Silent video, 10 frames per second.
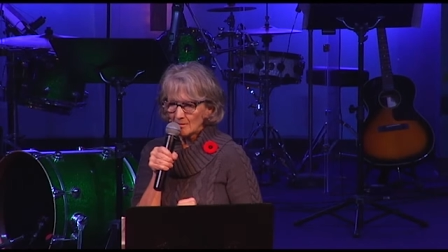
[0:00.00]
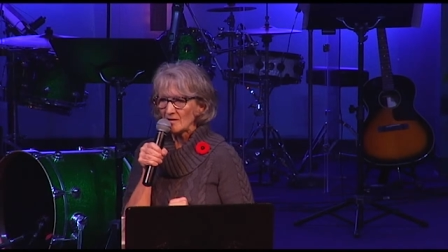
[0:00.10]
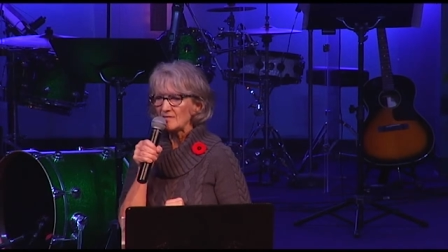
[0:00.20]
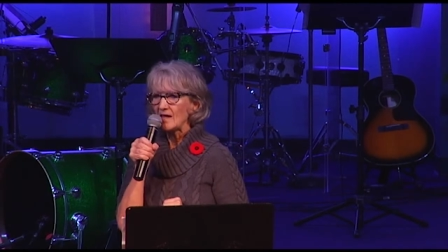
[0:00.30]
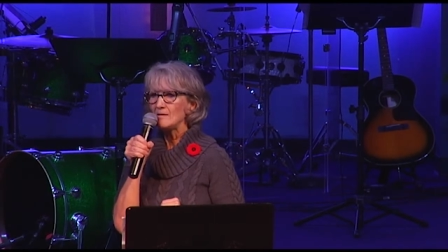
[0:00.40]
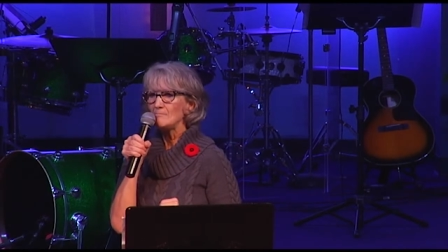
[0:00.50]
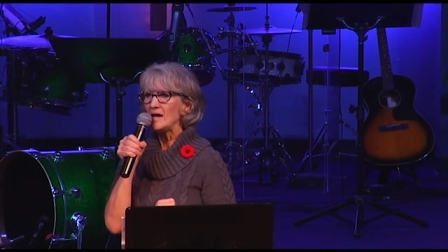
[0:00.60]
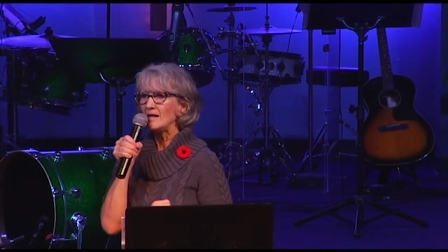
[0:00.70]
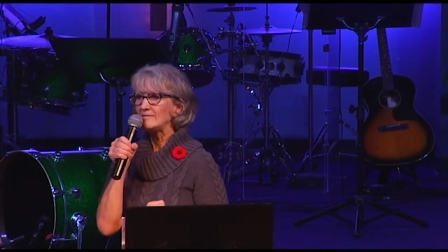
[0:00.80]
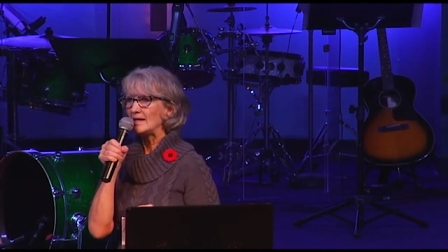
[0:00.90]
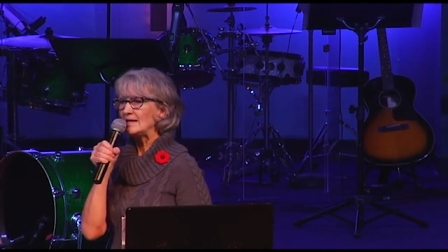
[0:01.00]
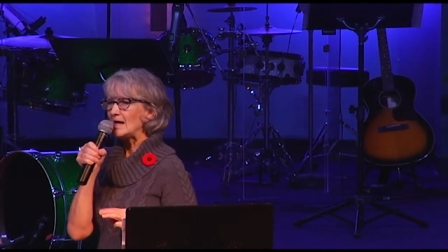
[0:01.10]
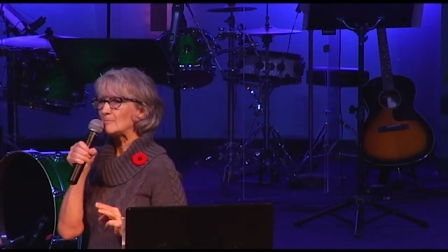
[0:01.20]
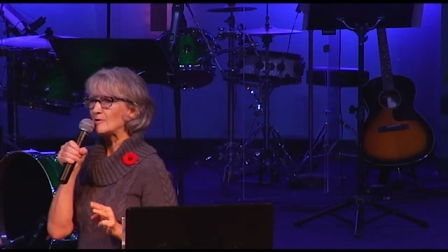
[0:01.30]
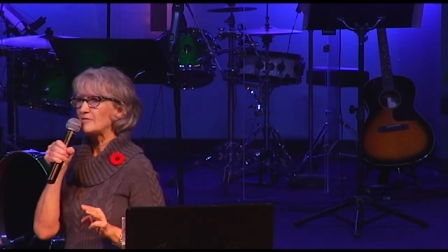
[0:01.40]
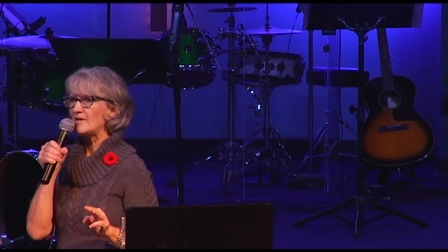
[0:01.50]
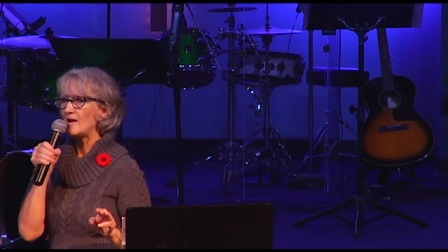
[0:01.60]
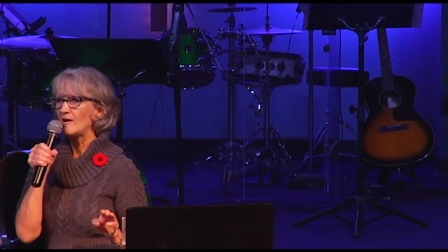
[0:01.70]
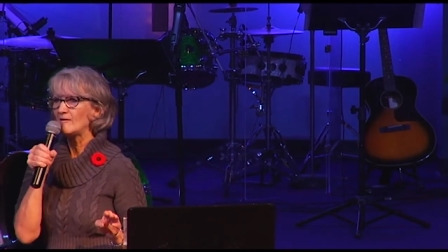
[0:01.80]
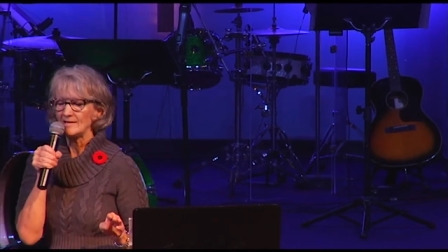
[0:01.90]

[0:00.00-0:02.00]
But they labored there